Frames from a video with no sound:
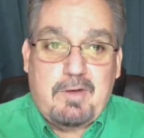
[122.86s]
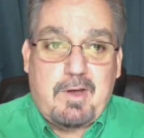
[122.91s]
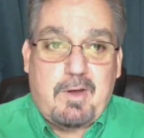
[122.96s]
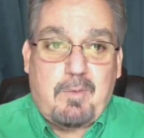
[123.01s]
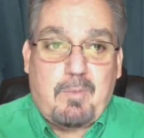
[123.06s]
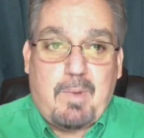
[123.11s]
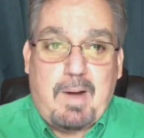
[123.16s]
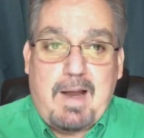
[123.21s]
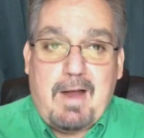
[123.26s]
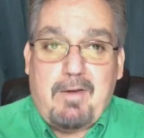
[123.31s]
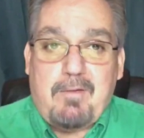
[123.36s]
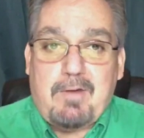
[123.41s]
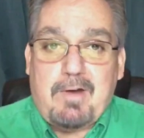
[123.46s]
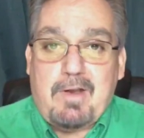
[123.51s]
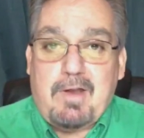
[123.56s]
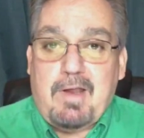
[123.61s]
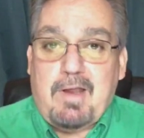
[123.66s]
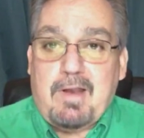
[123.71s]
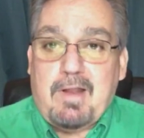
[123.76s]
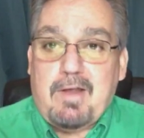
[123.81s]
around
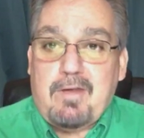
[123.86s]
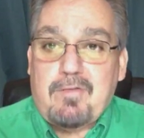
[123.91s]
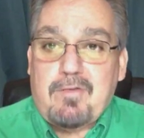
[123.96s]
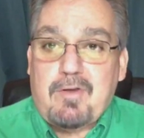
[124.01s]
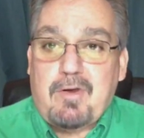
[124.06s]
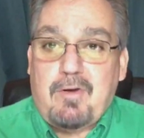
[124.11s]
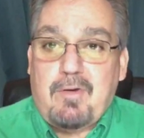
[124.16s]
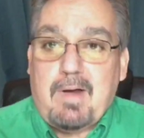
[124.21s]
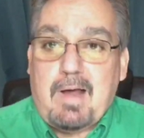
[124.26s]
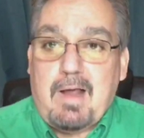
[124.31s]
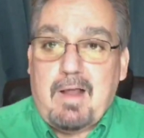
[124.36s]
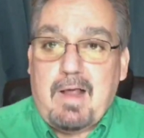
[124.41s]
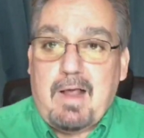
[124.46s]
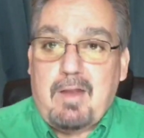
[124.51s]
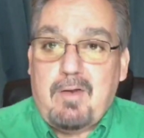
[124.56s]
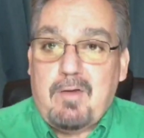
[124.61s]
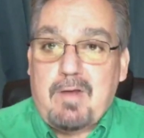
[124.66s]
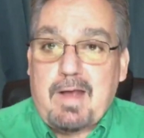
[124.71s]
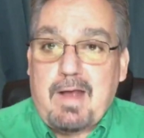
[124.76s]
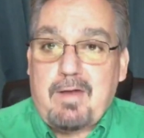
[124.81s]
at us. I
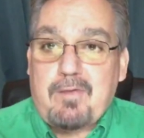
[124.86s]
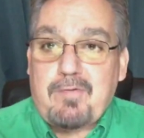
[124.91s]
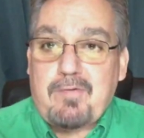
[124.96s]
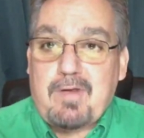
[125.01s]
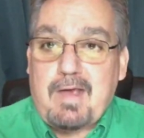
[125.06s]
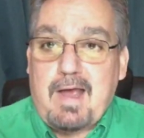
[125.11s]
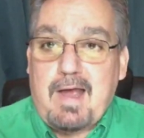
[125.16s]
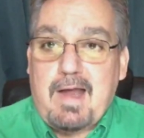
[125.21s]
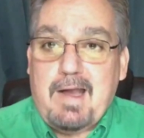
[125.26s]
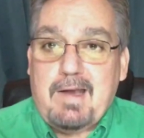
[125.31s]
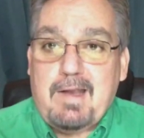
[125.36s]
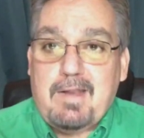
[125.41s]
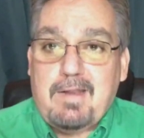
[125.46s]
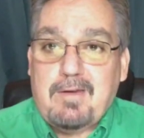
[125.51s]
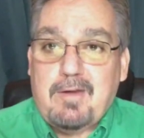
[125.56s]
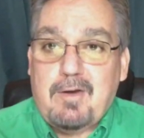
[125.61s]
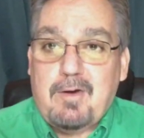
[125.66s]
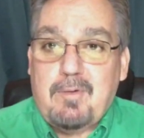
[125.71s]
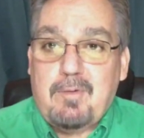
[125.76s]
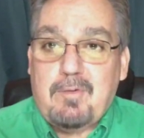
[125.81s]
look outside, and
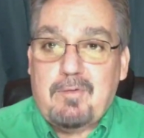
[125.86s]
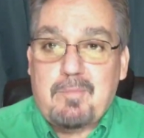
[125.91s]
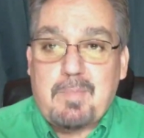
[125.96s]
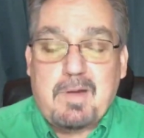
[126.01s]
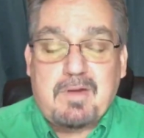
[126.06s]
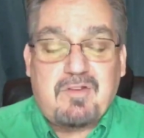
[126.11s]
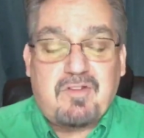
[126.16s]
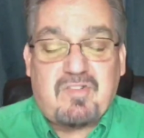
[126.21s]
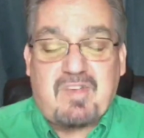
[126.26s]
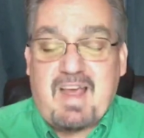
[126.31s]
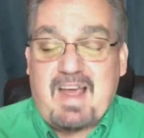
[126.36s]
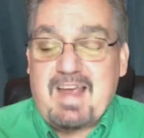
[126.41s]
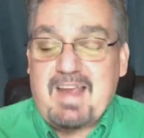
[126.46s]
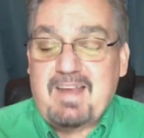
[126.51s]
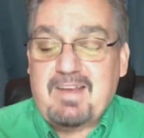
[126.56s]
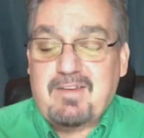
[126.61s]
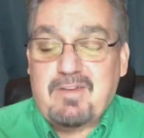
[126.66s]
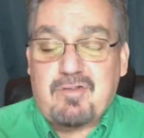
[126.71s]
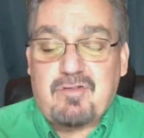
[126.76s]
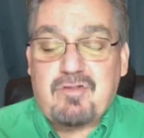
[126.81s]
as much as
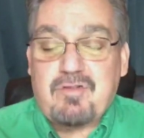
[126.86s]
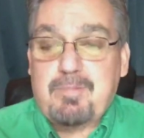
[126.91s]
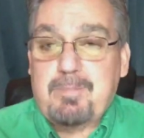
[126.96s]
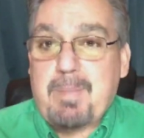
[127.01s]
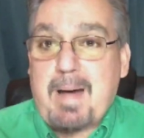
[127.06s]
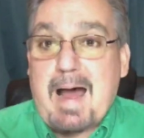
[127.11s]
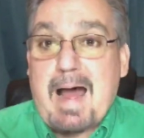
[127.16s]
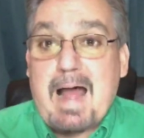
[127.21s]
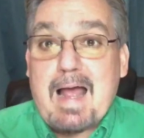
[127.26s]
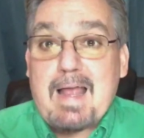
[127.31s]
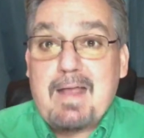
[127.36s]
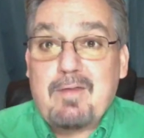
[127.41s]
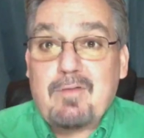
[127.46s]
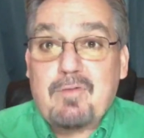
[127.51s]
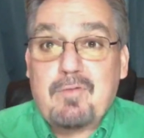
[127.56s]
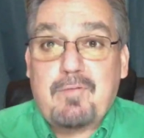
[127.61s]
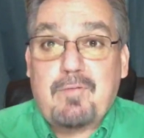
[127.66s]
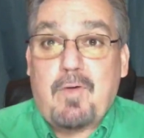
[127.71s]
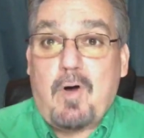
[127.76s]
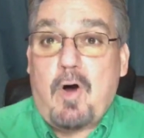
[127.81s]
I despise
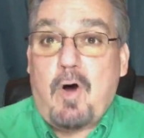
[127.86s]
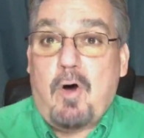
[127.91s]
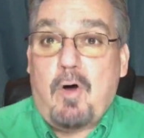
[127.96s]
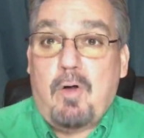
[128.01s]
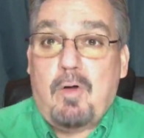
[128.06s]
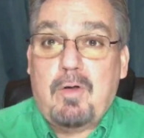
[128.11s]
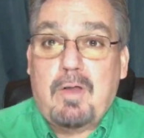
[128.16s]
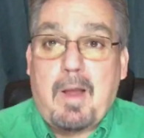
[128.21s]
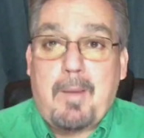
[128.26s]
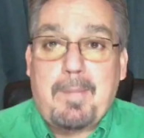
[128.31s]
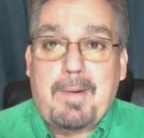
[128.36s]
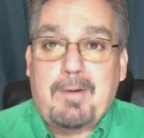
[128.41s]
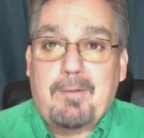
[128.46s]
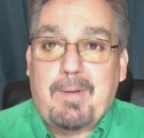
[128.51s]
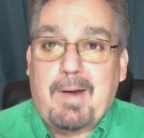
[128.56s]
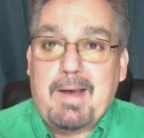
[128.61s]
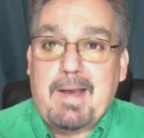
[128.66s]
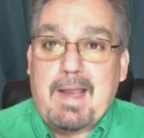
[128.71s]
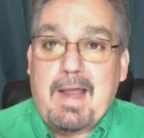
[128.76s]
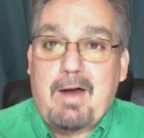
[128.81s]
fall, I mean,
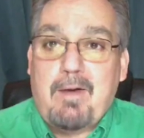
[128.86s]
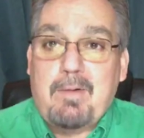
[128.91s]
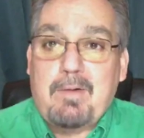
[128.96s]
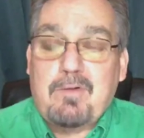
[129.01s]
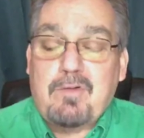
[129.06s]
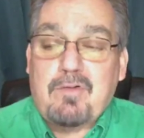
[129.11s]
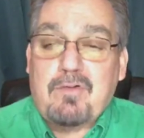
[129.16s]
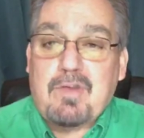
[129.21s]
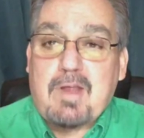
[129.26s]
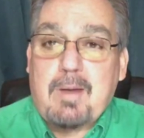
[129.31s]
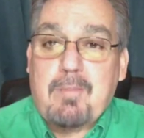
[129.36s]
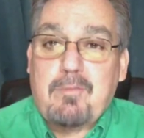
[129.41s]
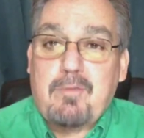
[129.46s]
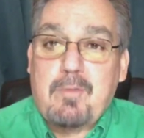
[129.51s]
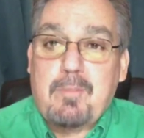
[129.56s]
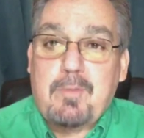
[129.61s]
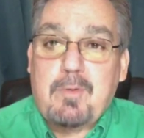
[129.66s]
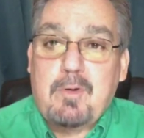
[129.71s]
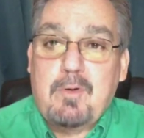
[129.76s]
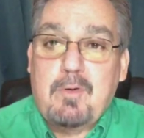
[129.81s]
right now it's just
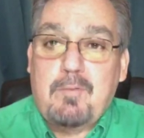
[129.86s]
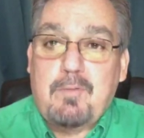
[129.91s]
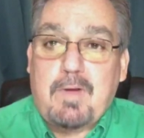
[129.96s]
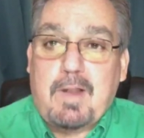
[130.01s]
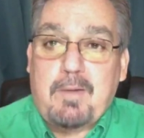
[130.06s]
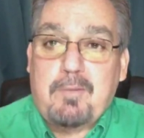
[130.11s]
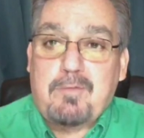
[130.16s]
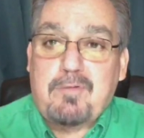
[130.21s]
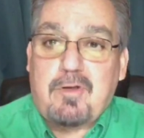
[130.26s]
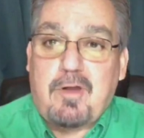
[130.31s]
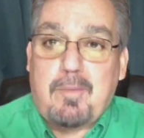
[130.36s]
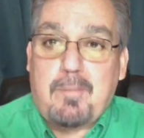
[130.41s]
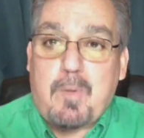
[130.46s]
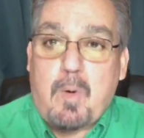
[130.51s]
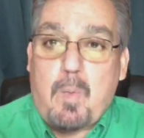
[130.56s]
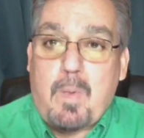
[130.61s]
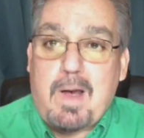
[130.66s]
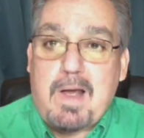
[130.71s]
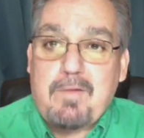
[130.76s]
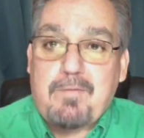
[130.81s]
absolutely beautiful. I was telling my
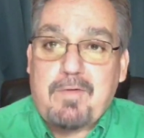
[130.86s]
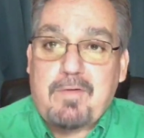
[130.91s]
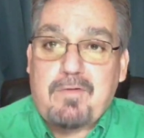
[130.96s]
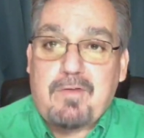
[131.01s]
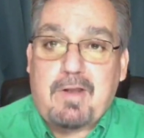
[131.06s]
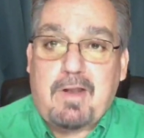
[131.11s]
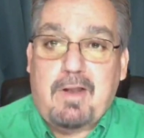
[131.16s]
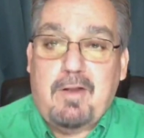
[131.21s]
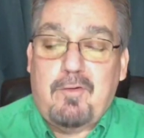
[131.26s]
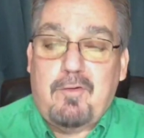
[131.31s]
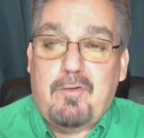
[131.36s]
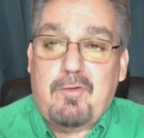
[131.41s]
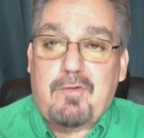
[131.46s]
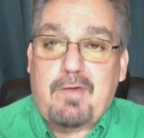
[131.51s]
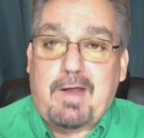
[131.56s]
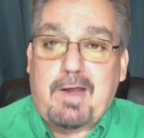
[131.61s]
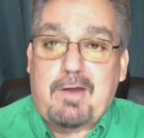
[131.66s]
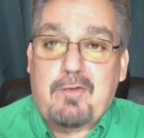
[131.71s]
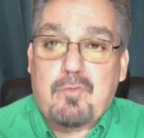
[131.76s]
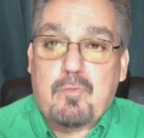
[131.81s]
wife, I said, it looks
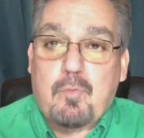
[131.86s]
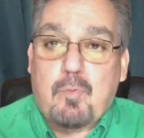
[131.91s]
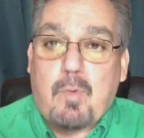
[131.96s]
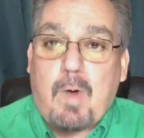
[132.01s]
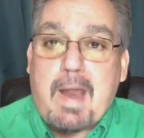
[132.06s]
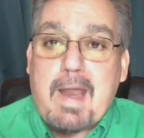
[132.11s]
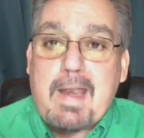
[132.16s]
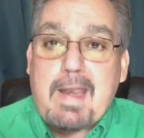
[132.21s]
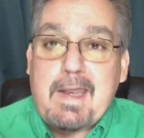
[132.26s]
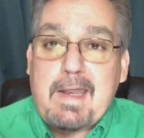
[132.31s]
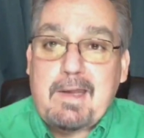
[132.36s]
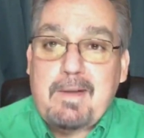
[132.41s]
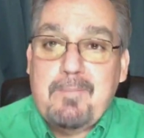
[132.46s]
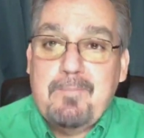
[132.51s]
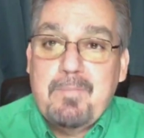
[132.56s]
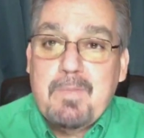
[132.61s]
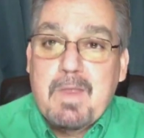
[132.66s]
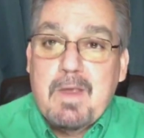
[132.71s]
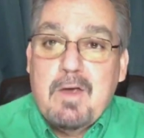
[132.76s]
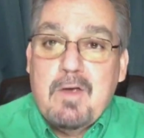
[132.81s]
like it's raining
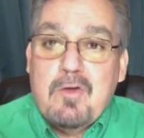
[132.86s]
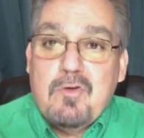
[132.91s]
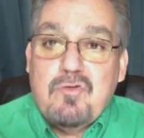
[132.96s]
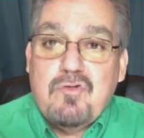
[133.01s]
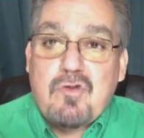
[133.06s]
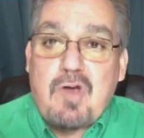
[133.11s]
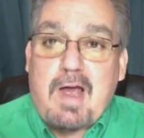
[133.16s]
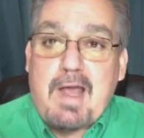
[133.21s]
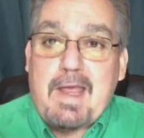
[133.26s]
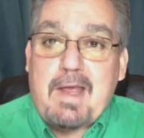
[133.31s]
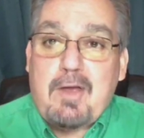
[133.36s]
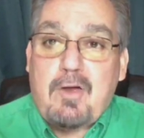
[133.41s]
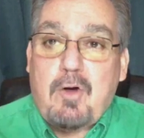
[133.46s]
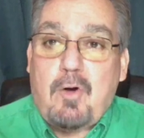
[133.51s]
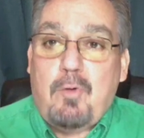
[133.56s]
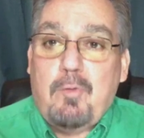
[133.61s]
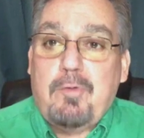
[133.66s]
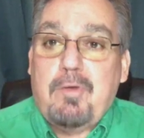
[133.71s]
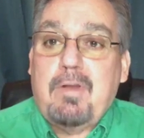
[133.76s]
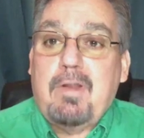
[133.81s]
giant
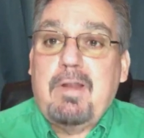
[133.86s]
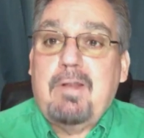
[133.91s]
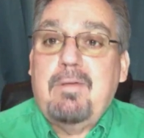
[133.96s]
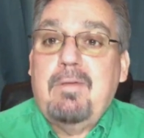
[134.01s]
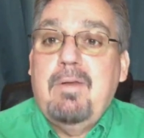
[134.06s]
golden